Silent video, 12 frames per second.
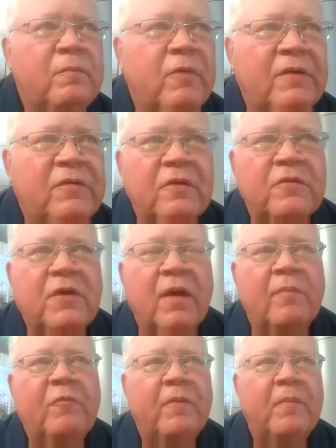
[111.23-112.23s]
wrestlers
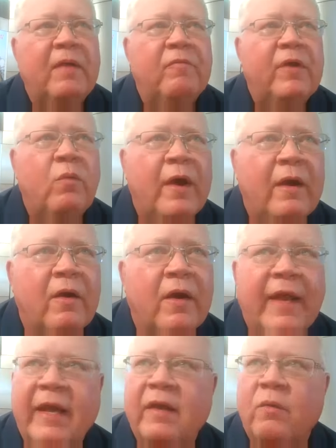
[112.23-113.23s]
come from everywhere
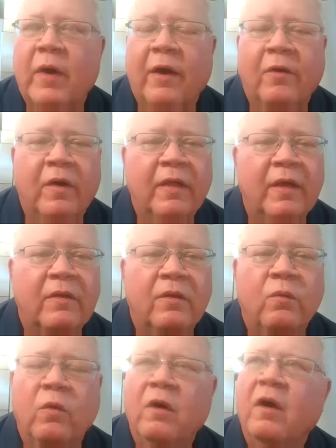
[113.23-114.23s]
and anywhere, really, in
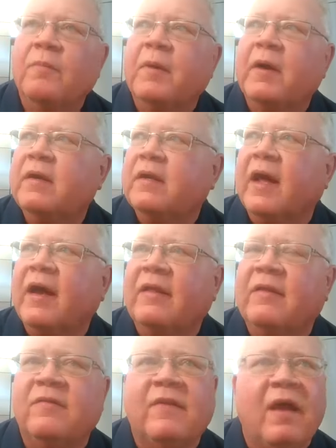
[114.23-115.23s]
the world. But in the
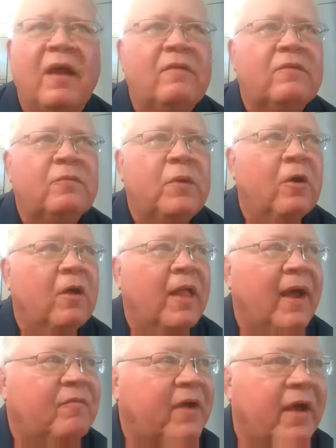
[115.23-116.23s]
United States, we all
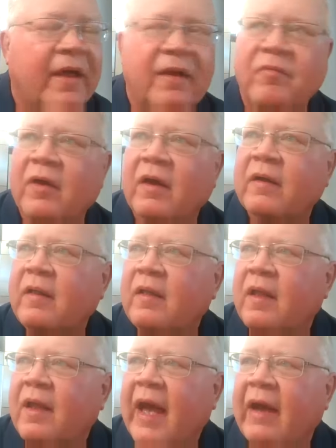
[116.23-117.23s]
have kind of a
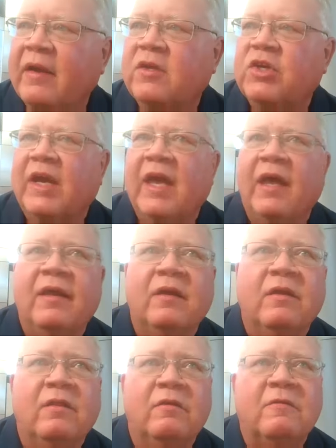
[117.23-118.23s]
how did you get
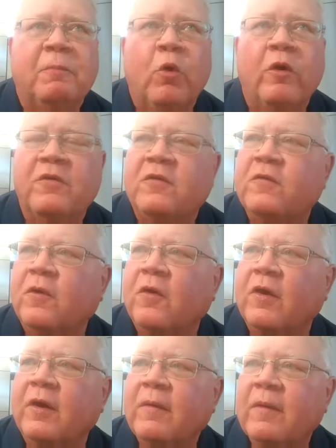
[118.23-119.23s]
into the sports
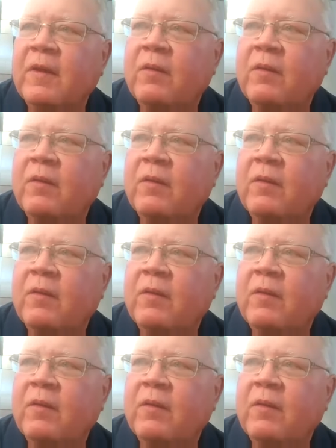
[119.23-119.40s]
story?